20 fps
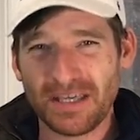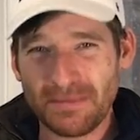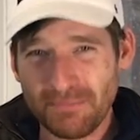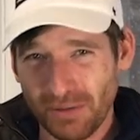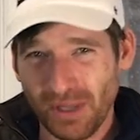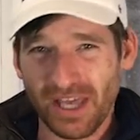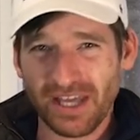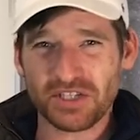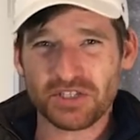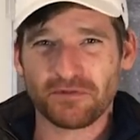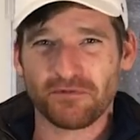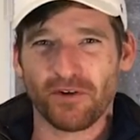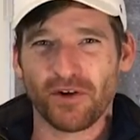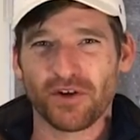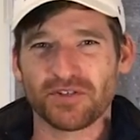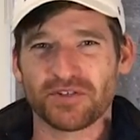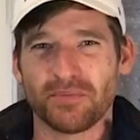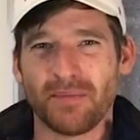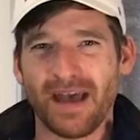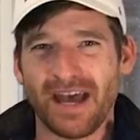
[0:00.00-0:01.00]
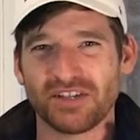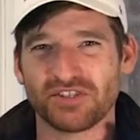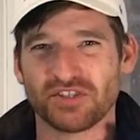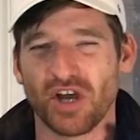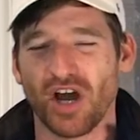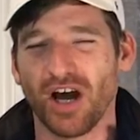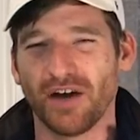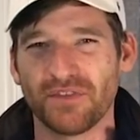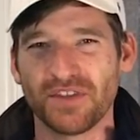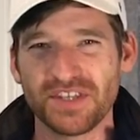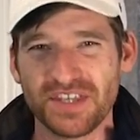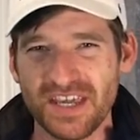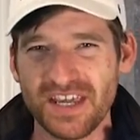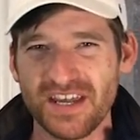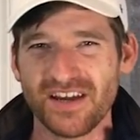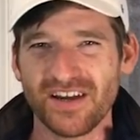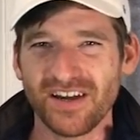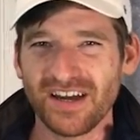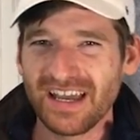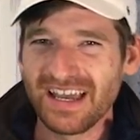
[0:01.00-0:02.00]
He played his first match of the
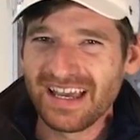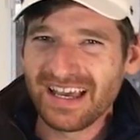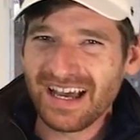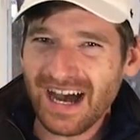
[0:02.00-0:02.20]
year.